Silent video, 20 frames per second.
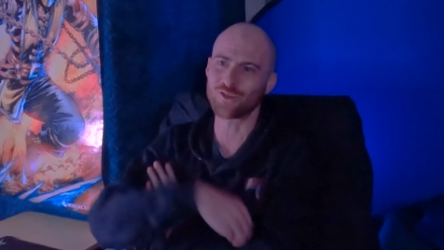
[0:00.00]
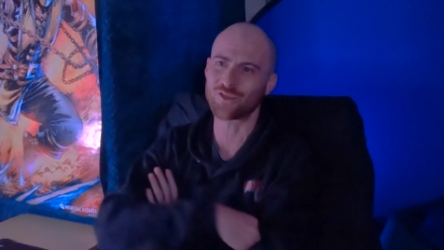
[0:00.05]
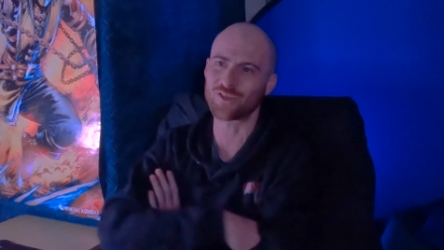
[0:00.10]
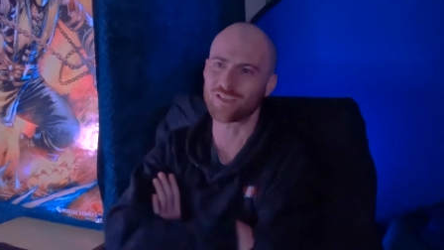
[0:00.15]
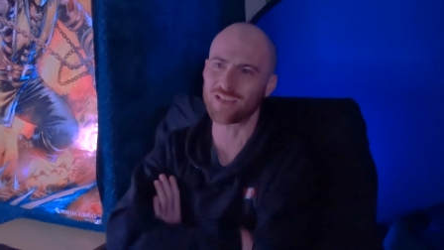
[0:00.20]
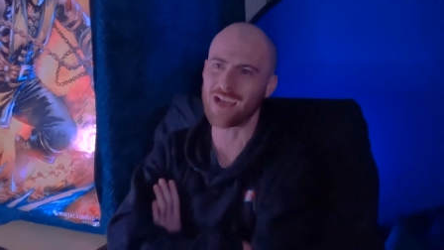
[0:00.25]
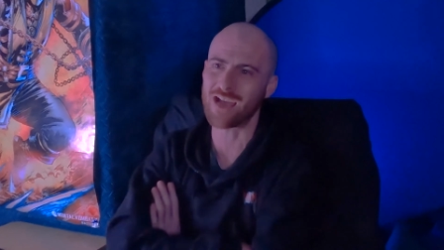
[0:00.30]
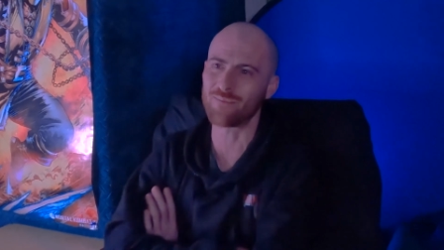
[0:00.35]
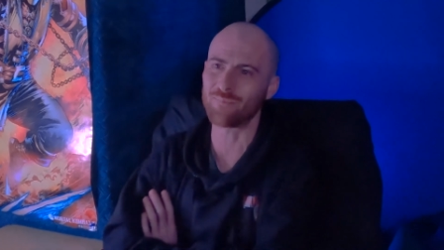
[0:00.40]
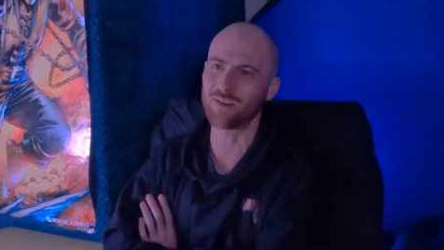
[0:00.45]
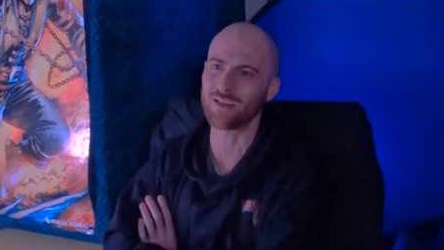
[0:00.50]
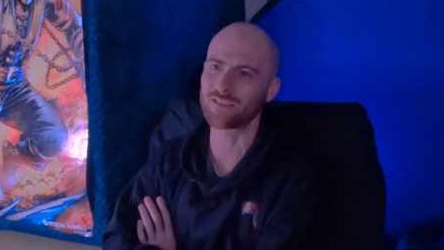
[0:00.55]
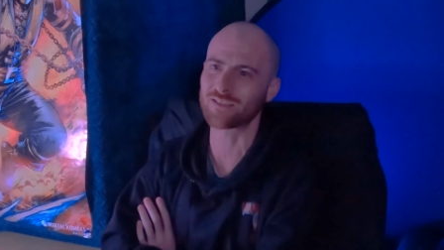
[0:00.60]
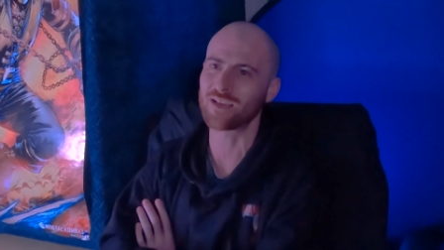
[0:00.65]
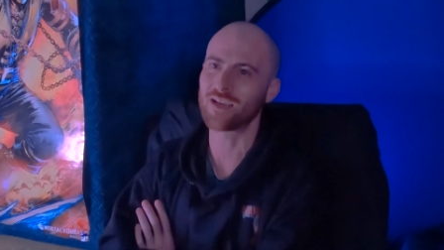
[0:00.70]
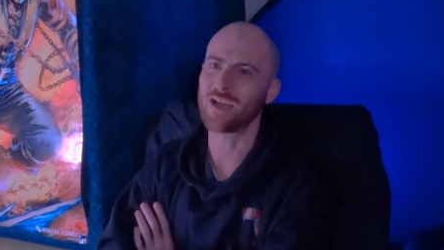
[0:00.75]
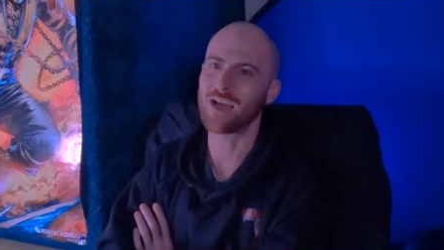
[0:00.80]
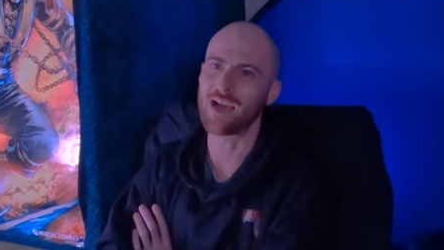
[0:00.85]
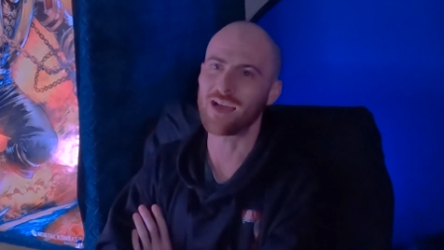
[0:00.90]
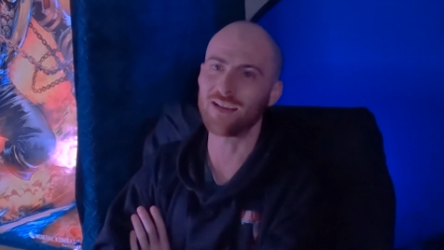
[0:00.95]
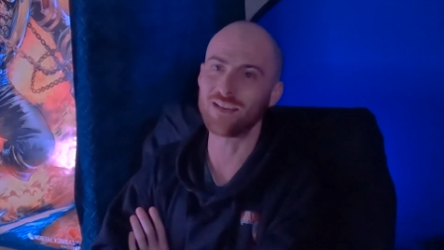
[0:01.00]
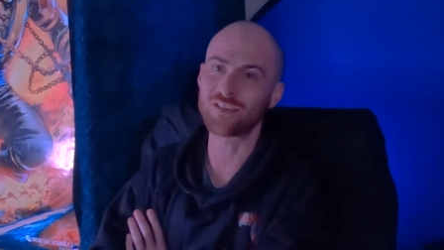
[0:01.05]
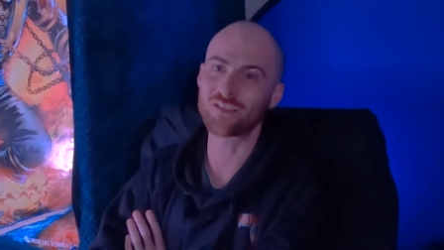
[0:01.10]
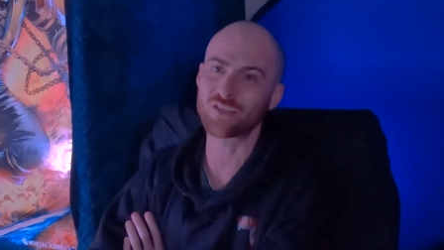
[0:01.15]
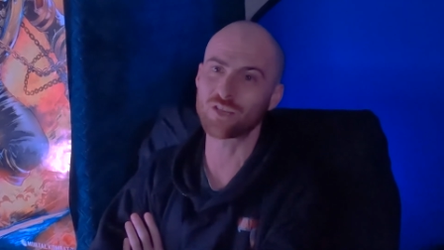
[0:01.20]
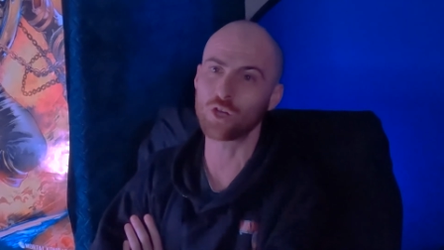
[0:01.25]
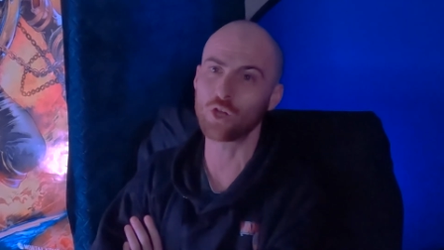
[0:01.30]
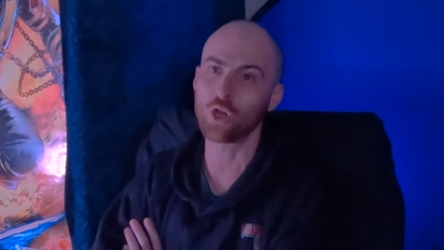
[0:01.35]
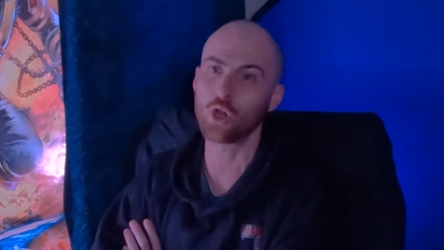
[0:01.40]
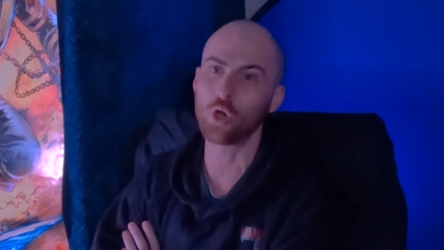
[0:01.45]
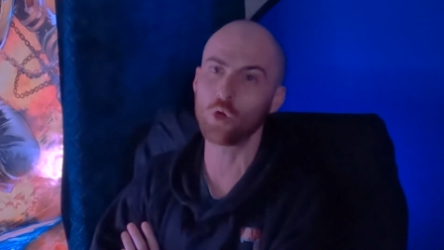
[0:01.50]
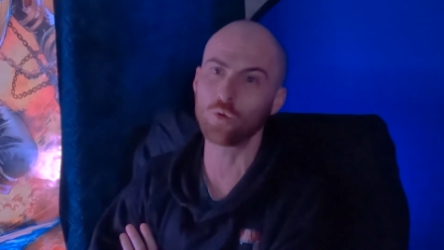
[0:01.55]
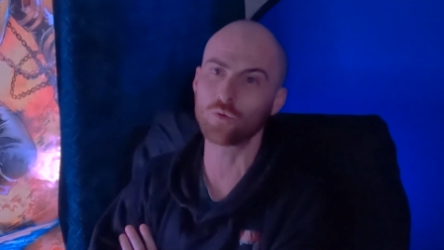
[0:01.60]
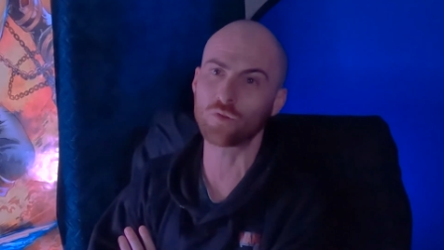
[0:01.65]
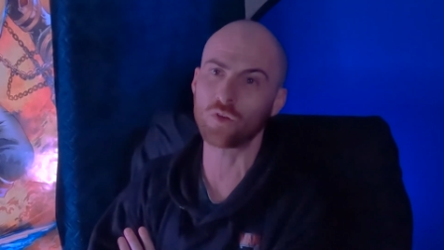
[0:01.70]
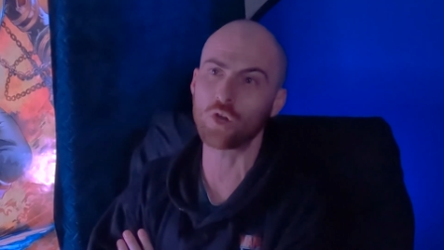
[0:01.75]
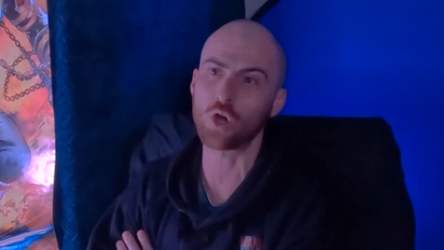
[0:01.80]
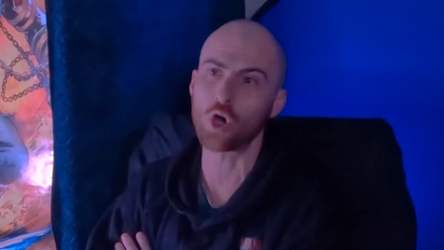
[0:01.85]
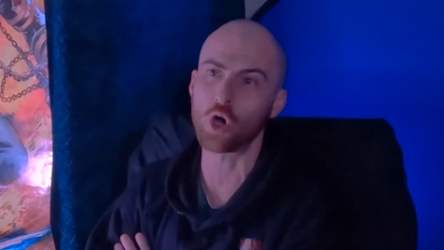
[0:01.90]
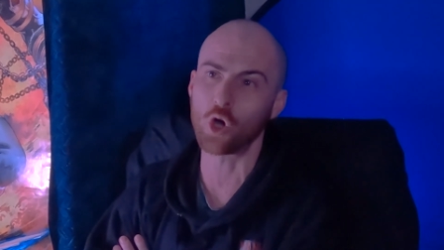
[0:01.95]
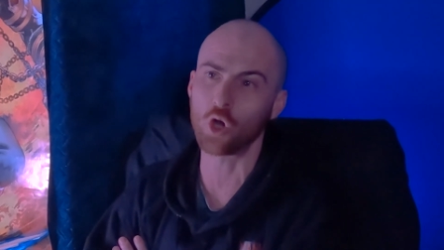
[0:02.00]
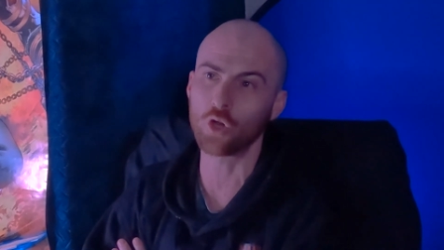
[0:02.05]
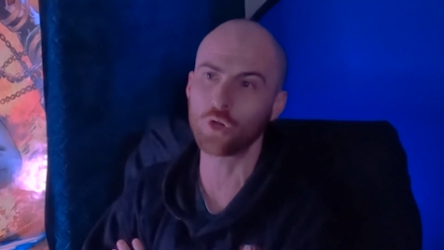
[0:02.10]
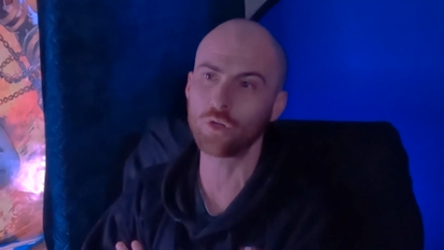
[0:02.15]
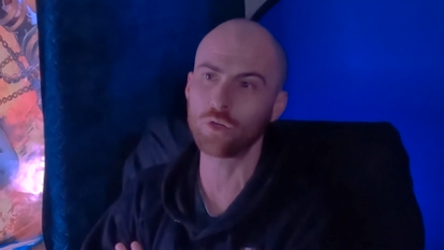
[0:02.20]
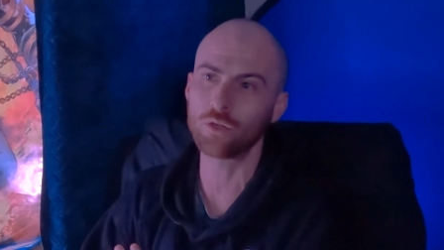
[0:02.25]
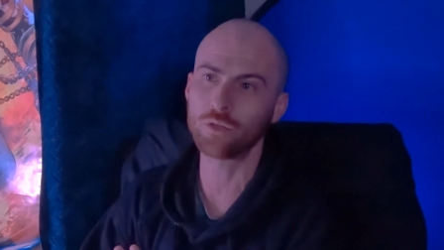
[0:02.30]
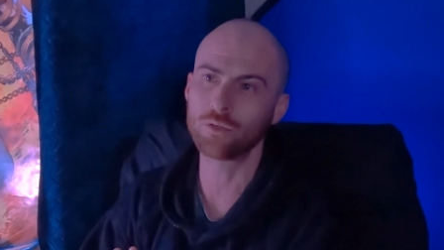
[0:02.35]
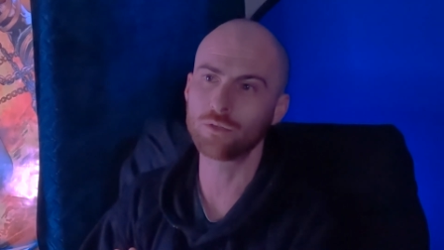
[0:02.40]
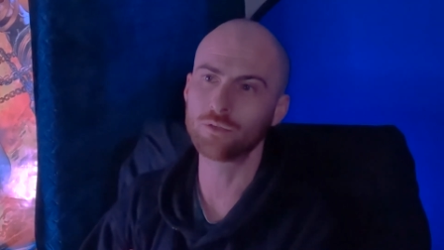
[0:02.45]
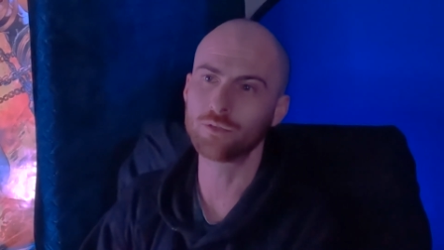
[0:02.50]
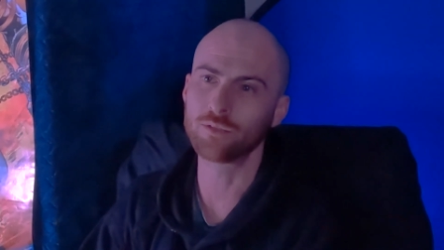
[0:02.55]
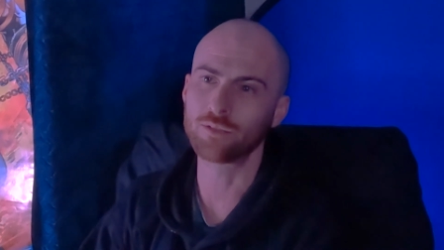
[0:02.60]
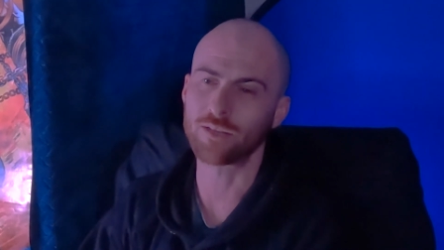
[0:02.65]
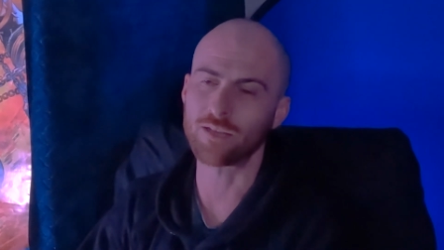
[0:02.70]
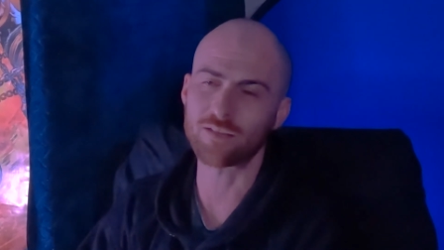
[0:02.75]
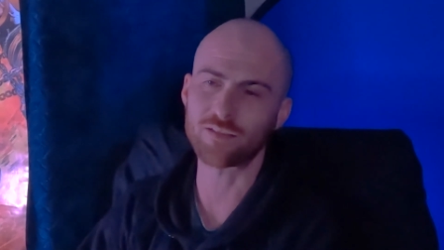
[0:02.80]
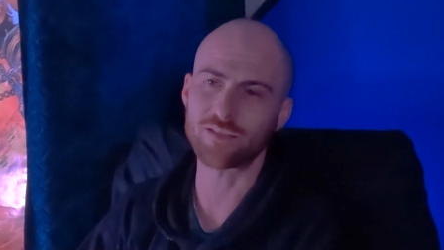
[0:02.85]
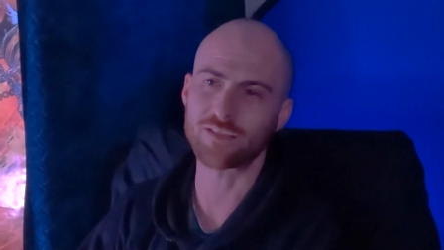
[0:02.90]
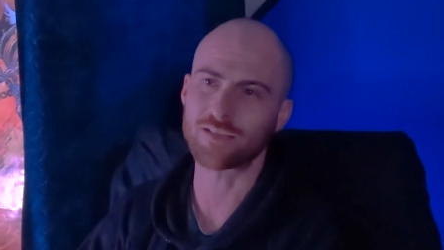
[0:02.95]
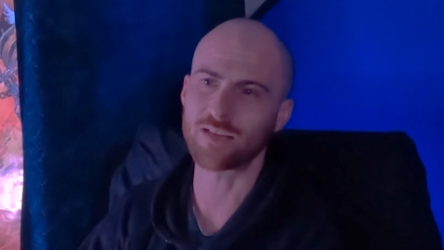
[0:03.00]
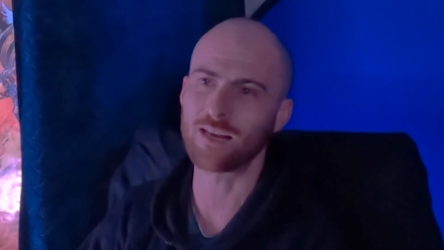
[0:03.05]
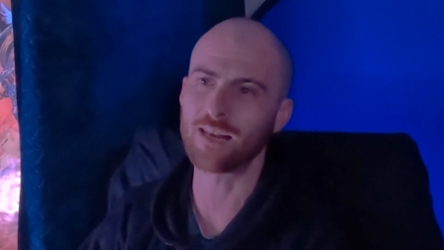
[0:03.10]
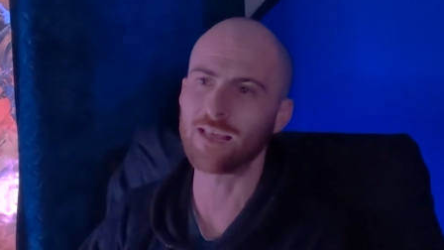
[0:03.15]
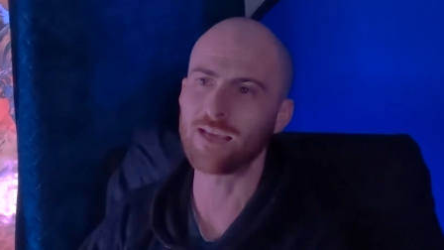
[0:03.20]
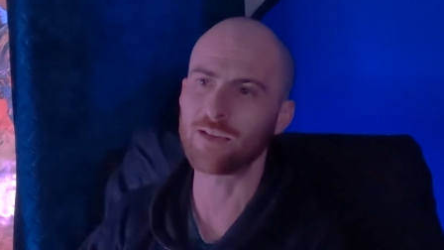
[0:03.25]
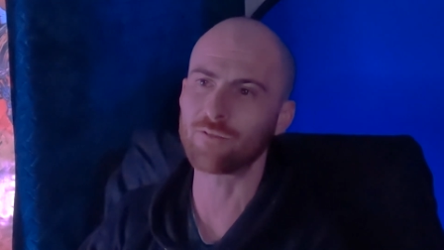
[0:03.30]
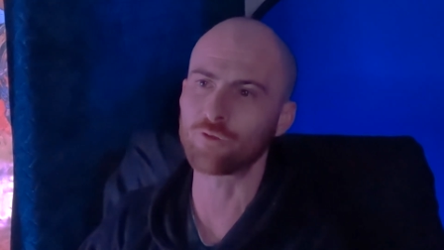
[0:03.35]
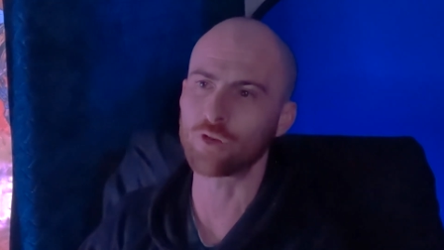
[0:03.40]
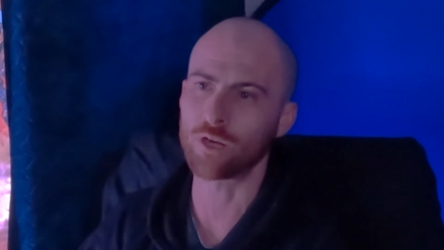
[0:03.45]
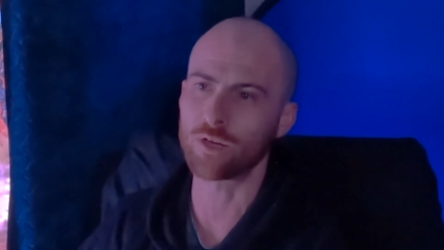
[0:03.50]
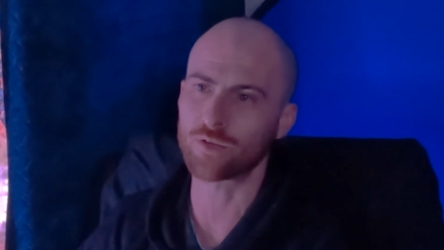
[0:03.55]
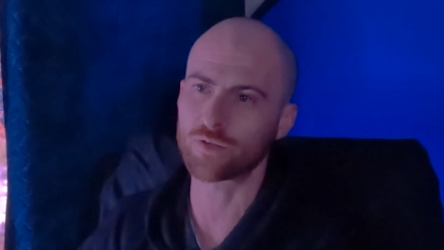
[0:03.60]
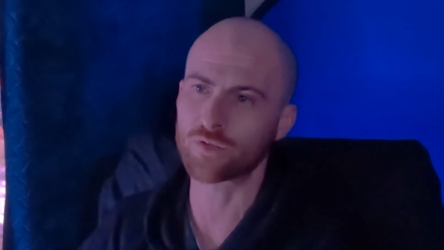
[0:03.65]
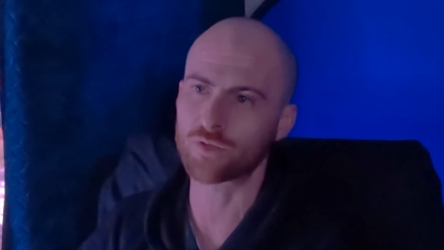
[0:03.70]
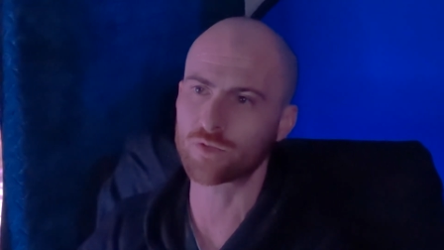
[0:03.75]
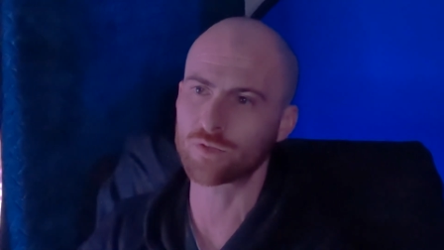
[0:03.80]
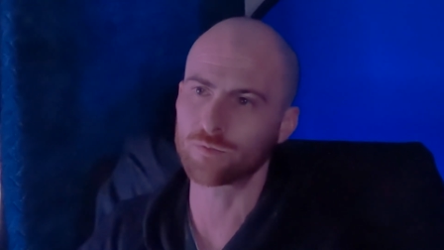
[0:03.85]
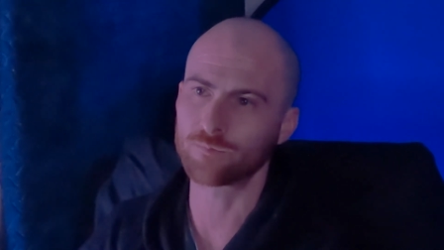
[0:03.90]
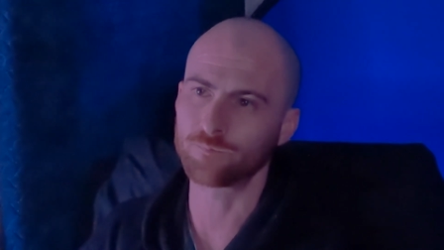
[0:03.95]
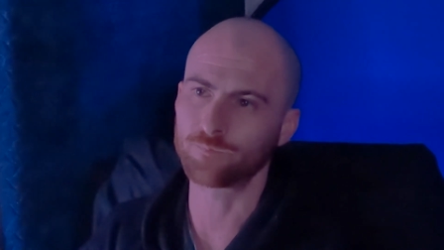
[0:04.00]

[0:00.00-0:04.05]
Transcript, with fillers: just stabbing his... And he's still holding on. This is hilarious.